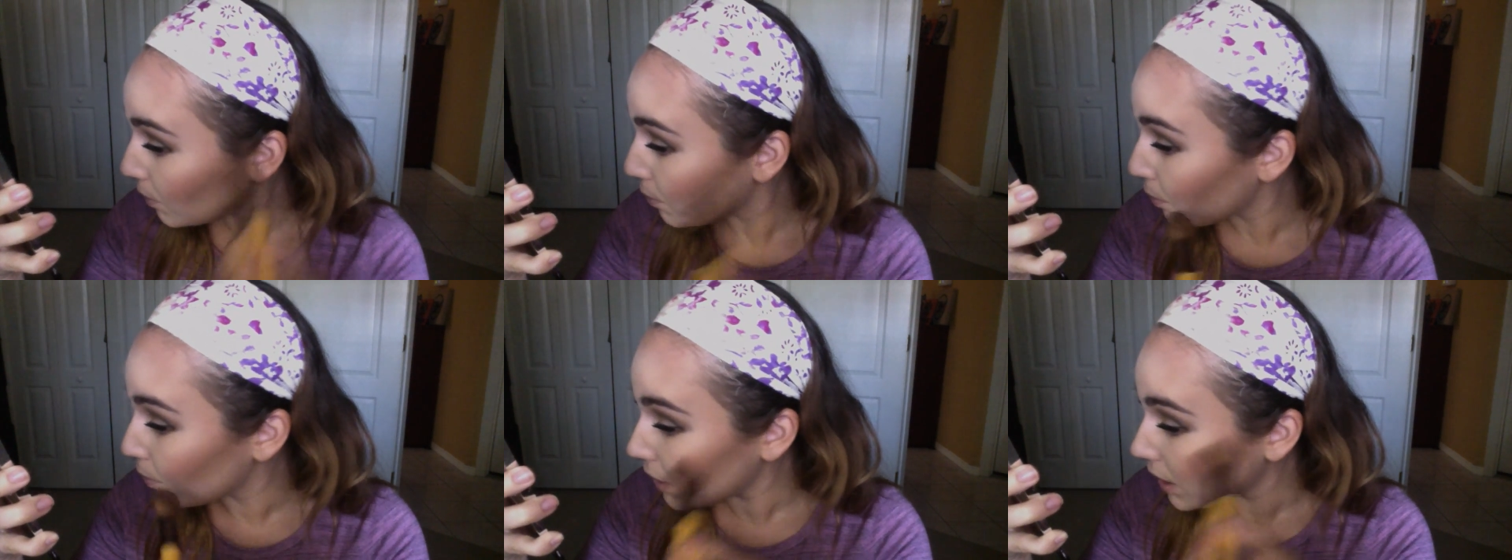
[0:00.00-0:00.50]

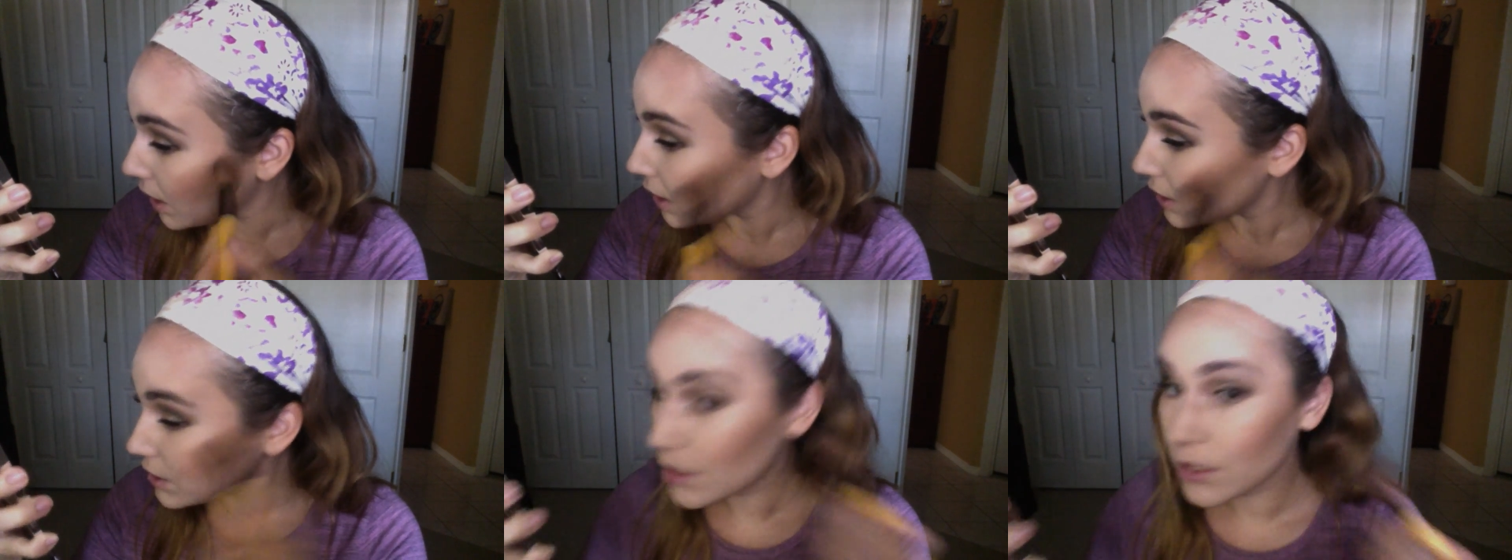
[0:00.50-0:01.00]

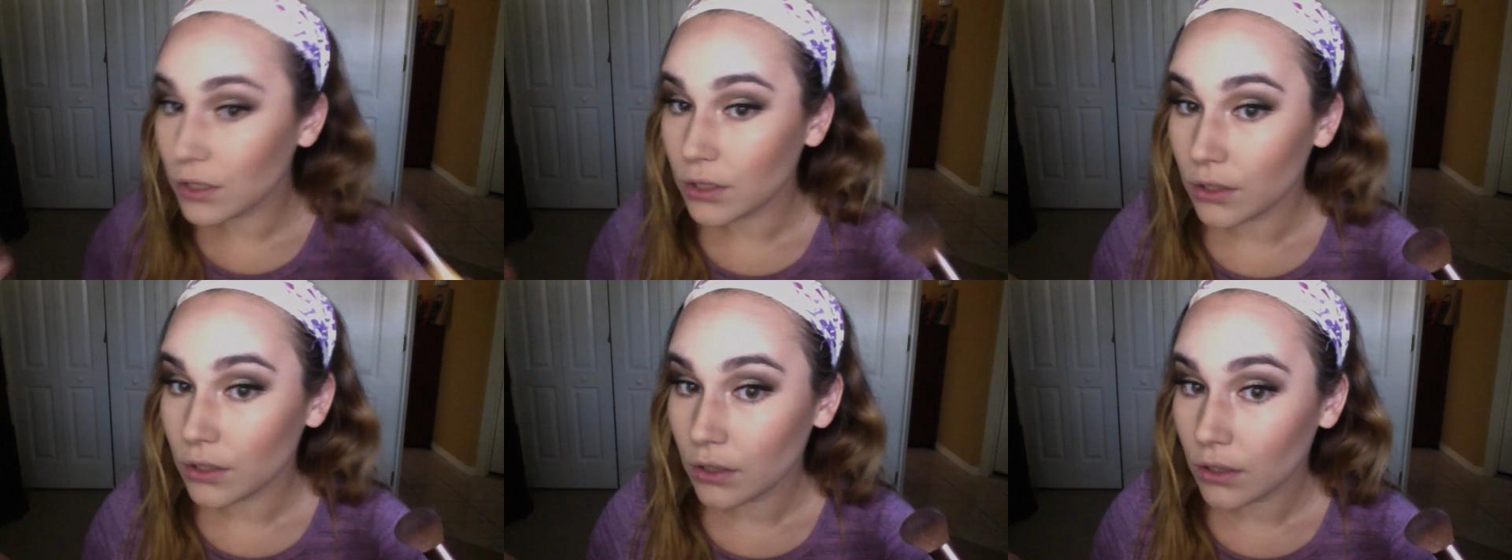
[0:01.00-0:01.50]
But
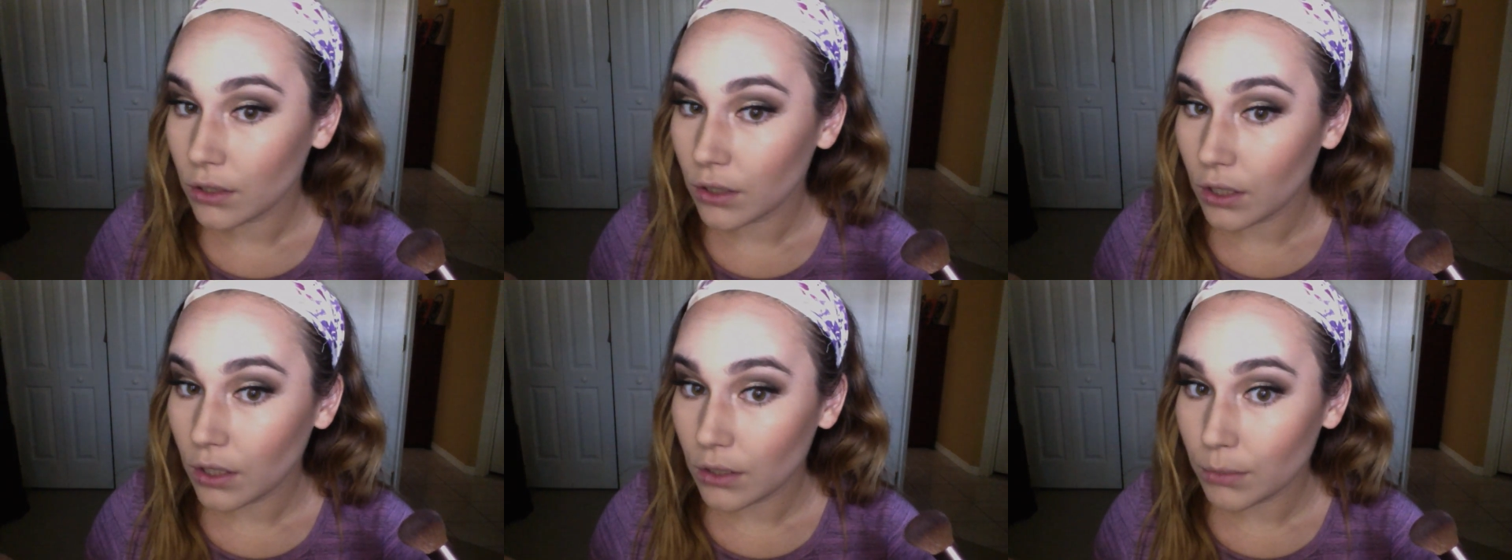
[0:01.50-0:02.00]

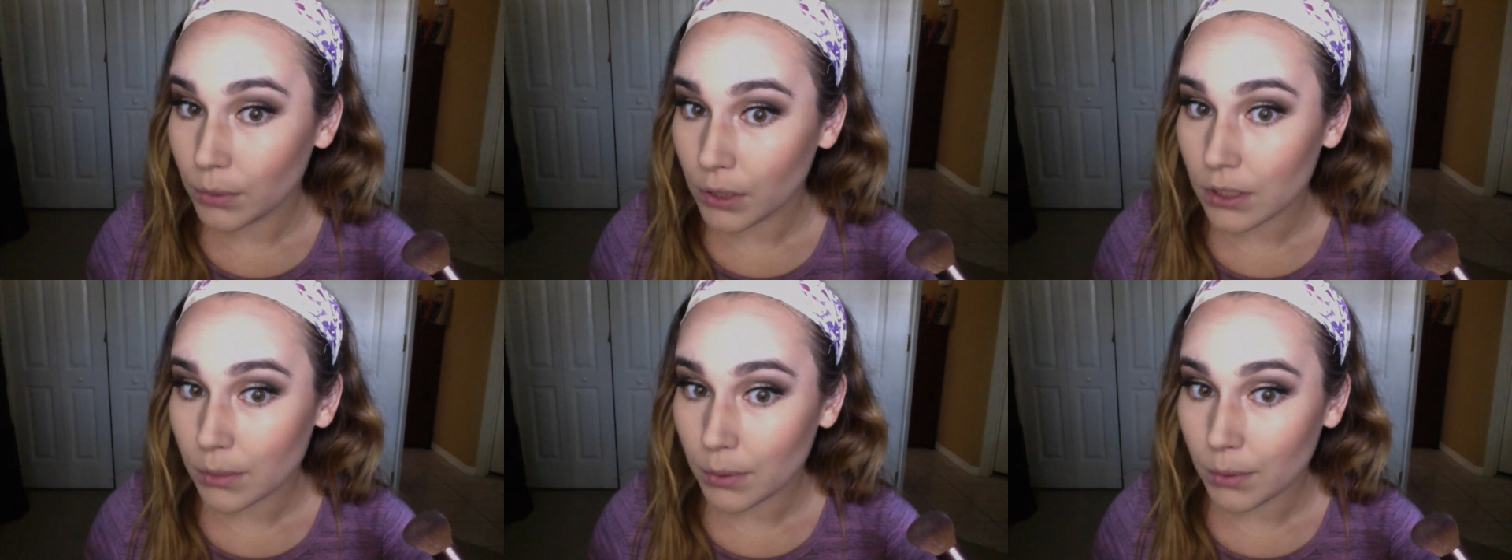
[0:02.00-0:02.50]
it picked
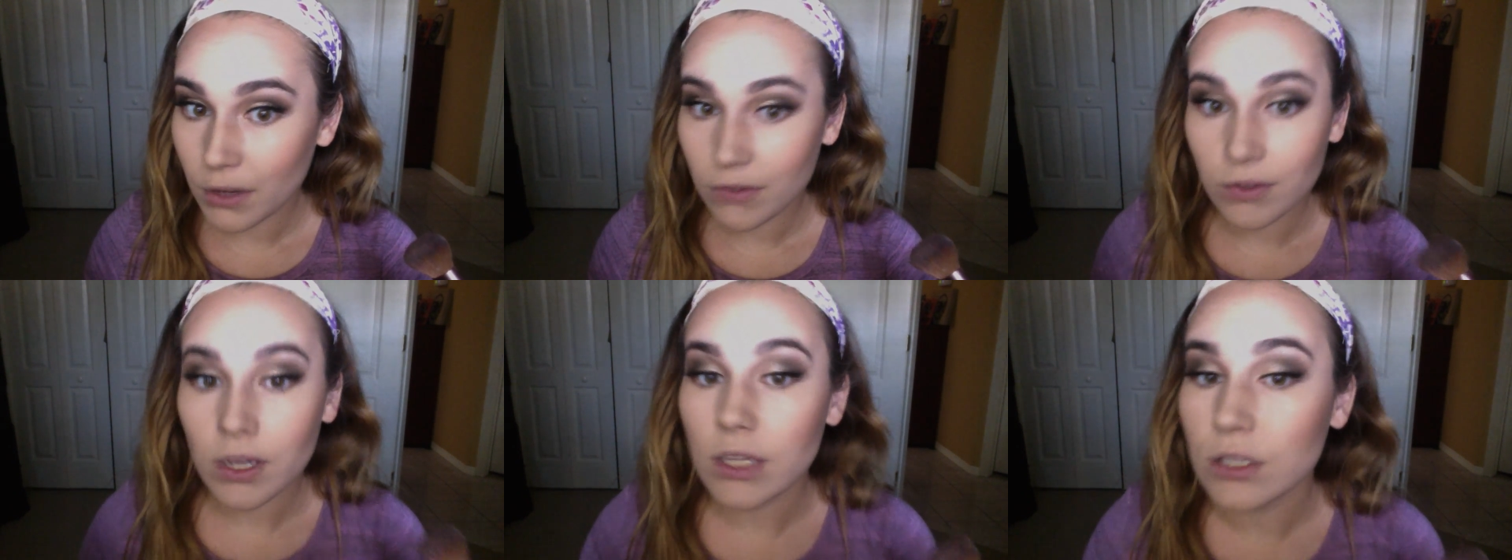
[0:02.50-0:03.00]
up on my
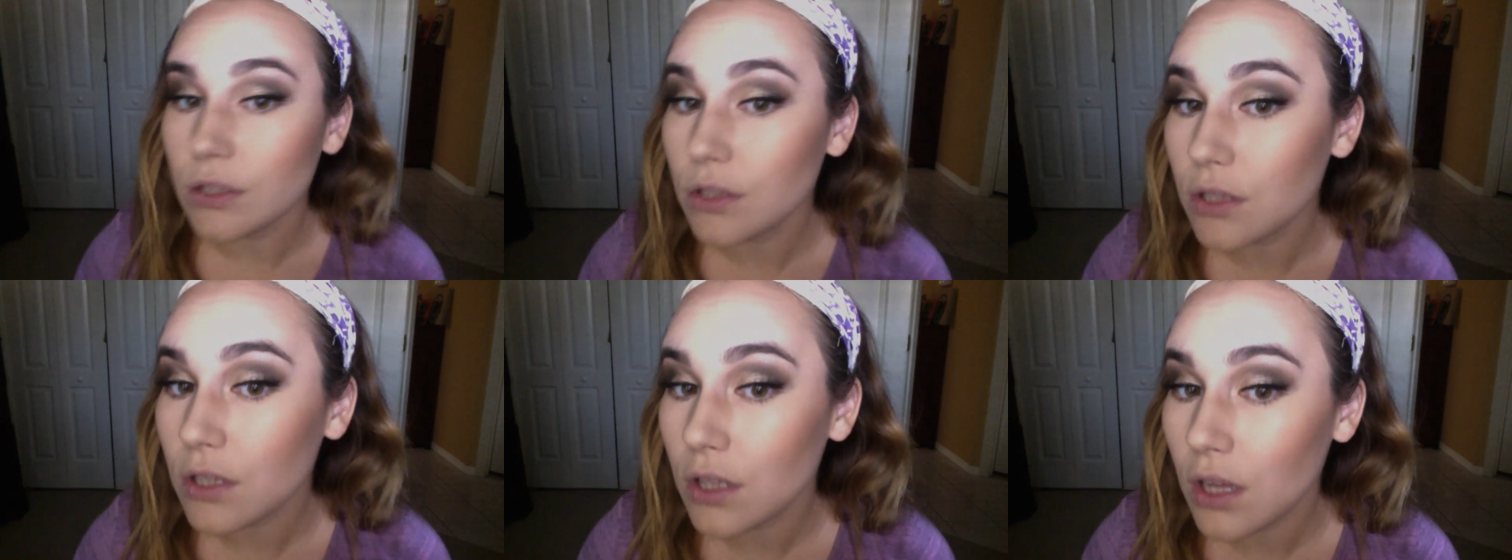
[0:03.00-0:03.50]
face. You
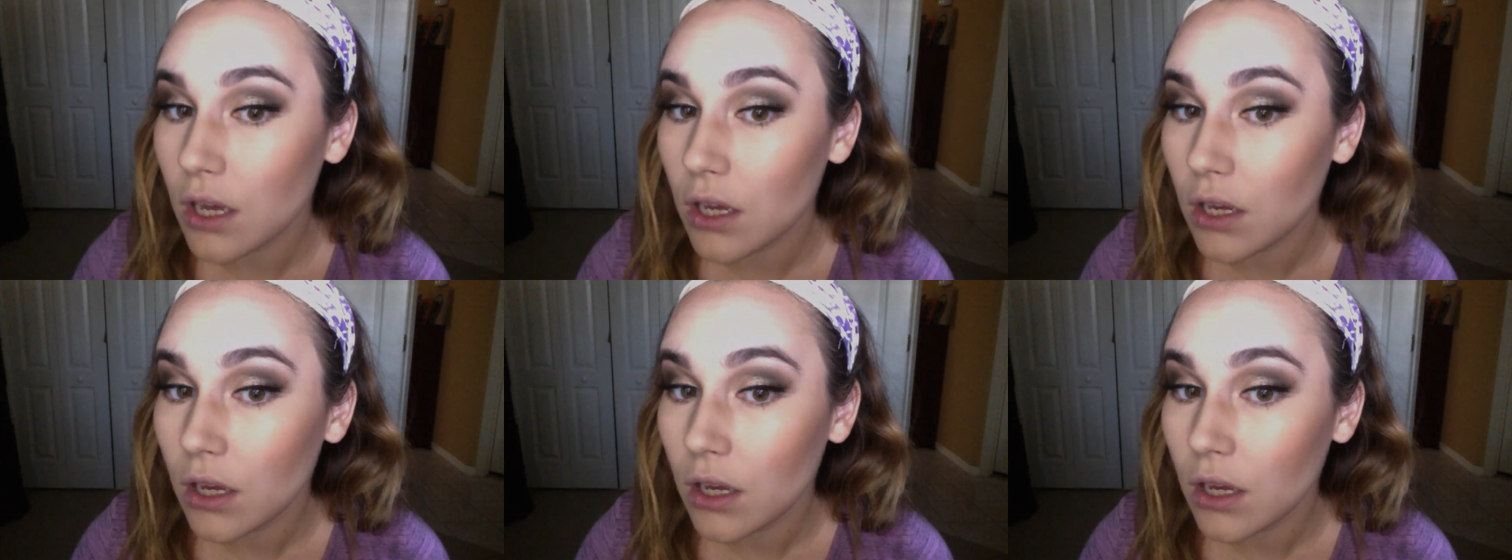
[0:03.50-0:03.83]
see that?